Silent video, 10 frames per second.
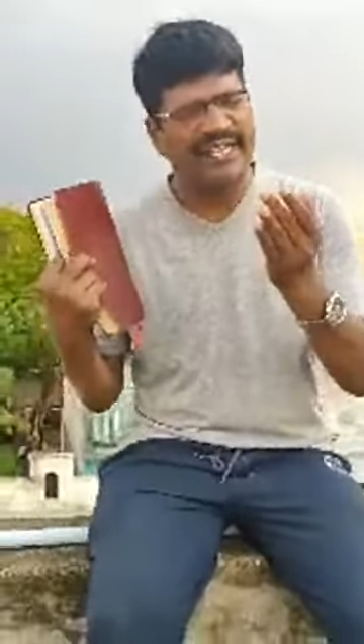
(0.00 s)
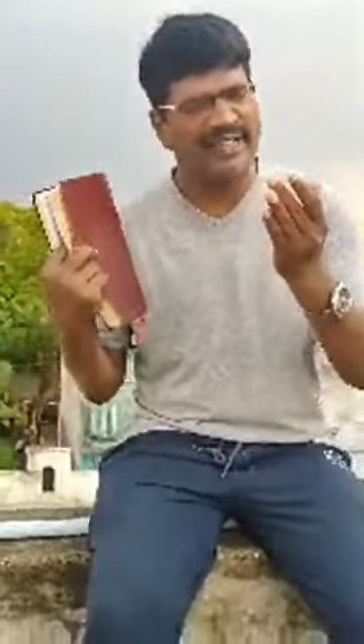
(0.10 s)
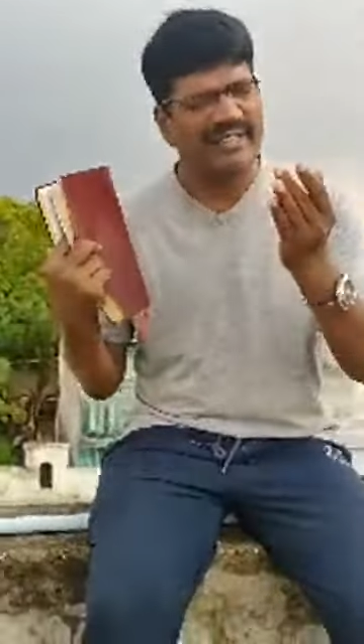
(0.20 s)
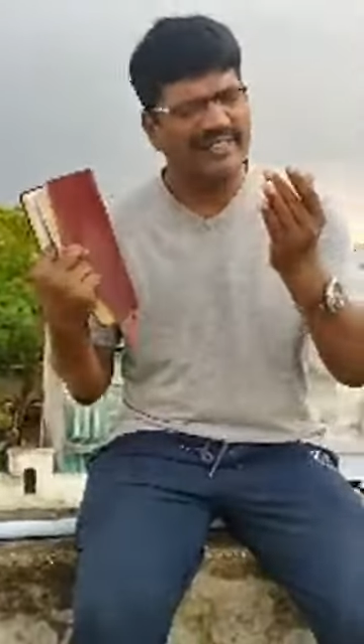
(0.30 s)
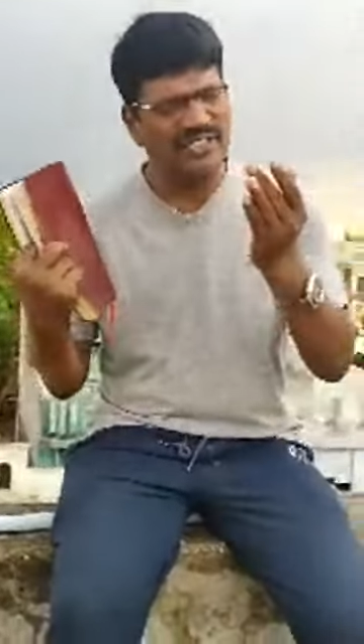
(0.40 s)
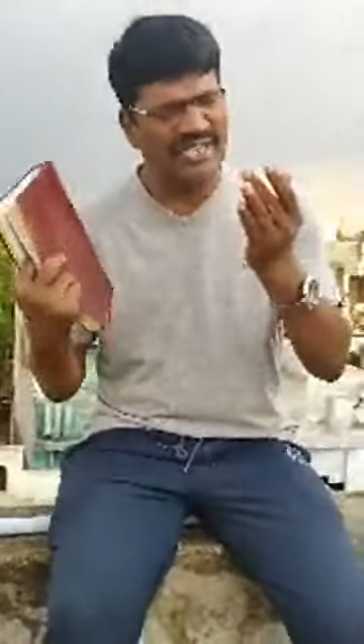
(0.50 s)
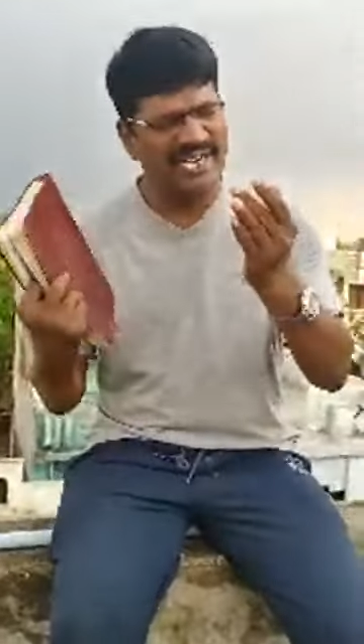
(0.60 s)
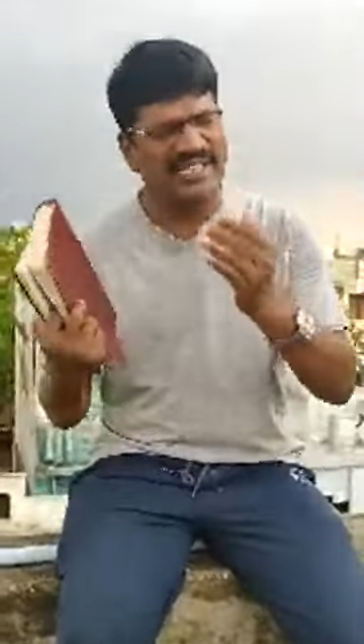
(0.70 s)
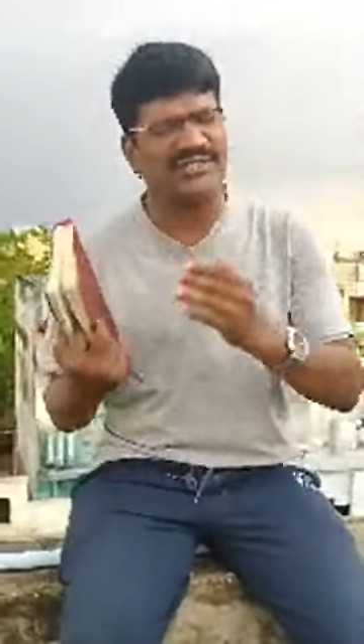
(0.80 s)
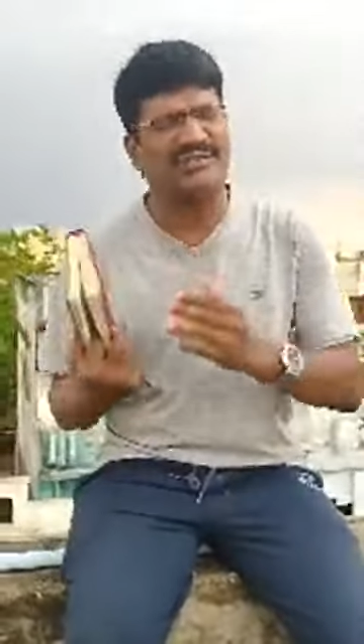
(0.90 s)

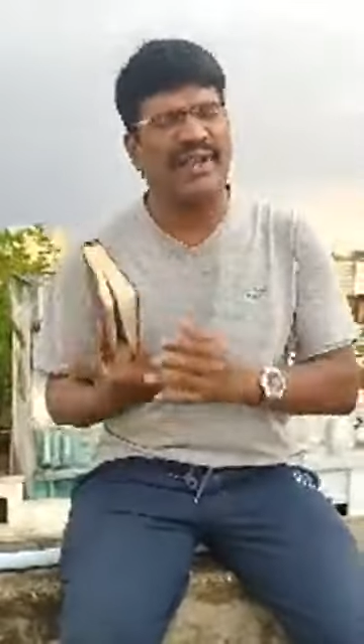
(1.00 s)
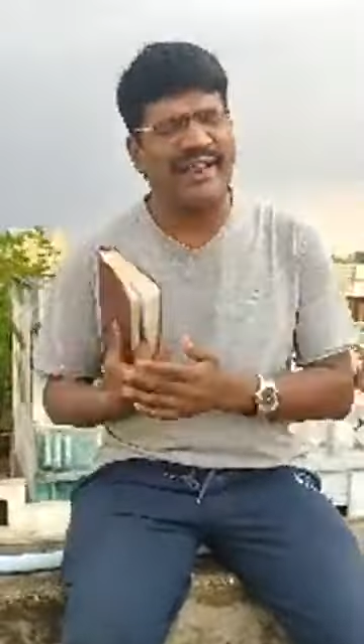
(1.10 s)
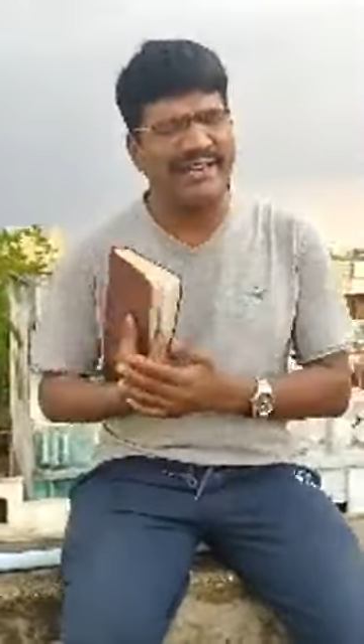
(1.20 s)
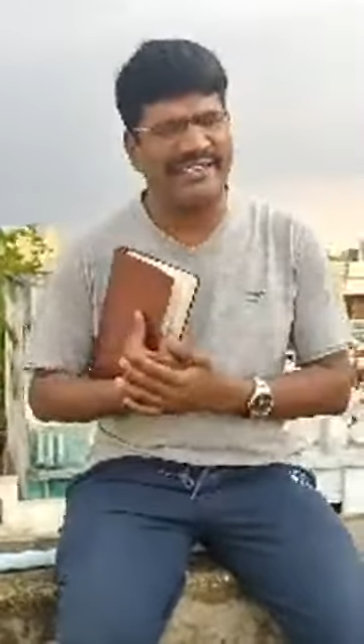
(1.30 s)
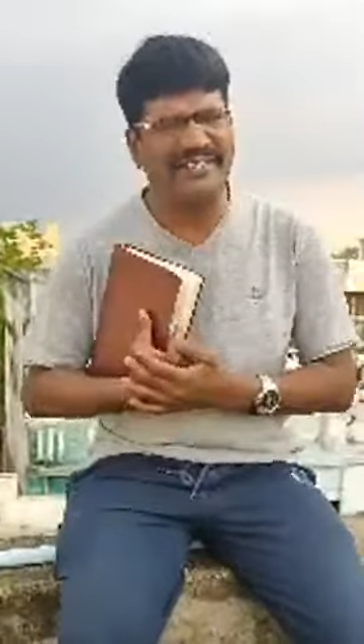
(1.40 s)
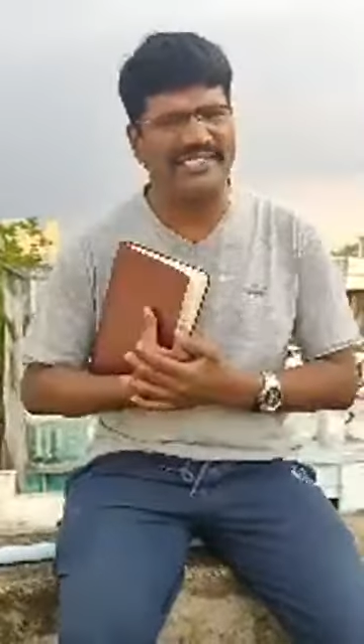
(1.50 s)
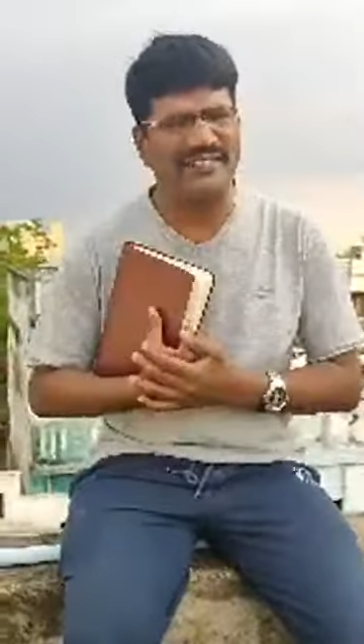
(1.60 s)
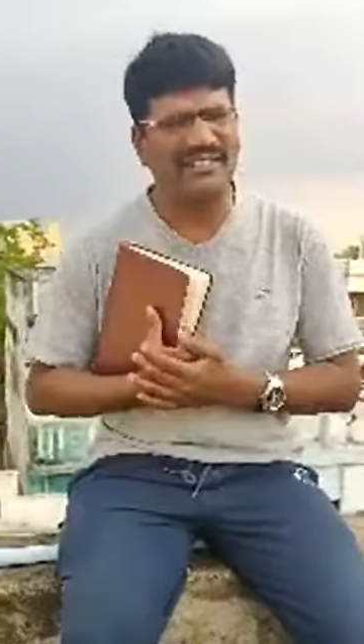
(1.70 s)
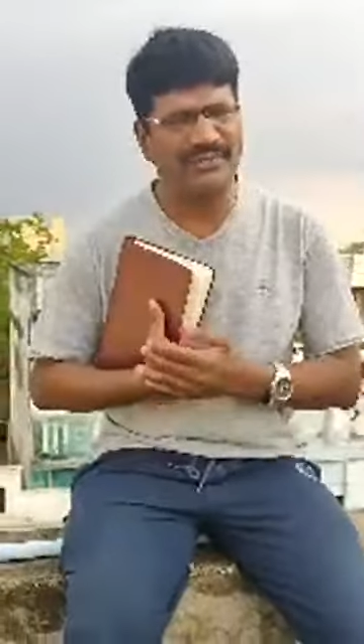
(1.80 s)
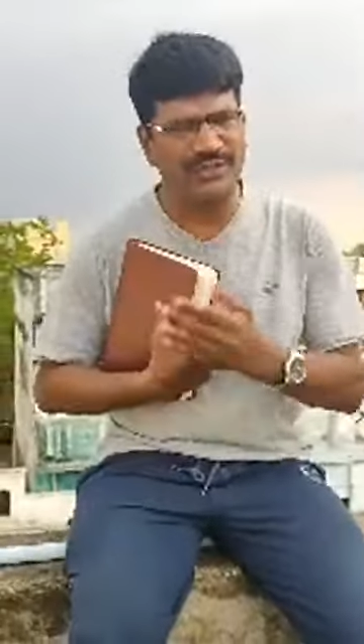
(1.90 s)
satisfied if you
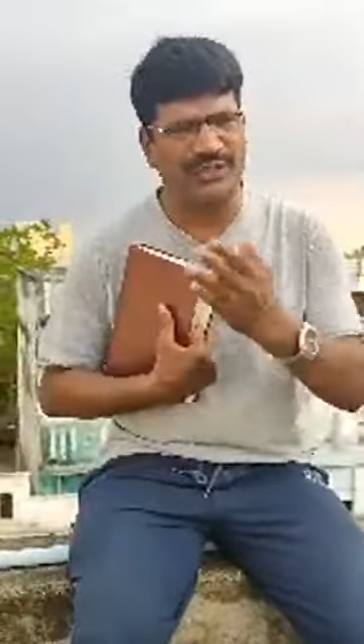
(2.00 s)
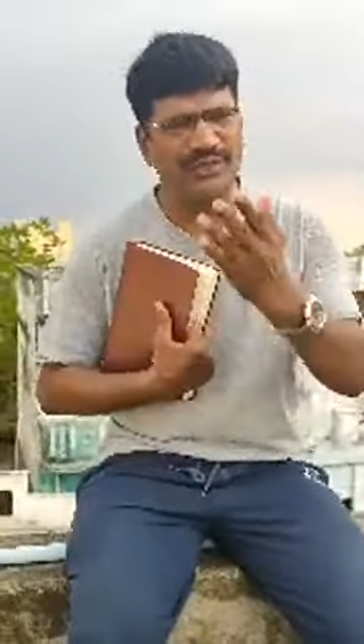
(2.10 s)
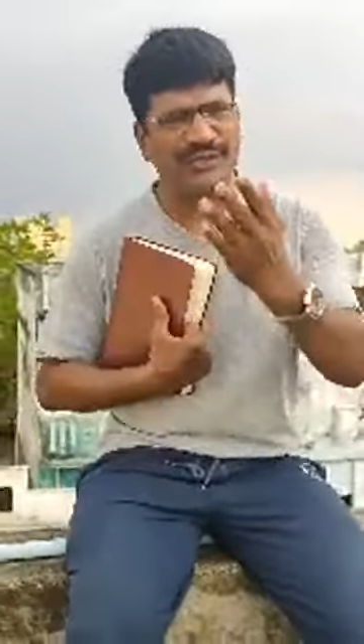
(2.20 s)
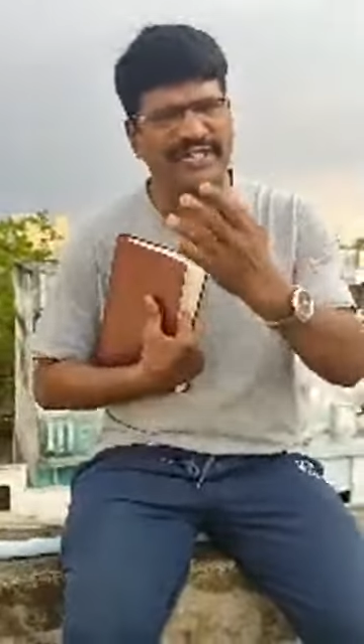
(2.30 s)
do this.